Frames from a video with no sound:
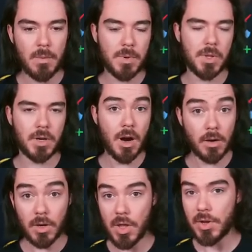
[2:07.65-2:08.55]
but there
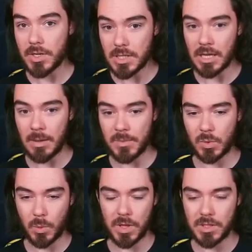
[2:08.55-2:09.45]
are other
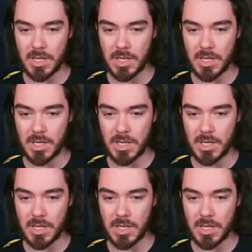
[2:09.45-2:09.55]
teams with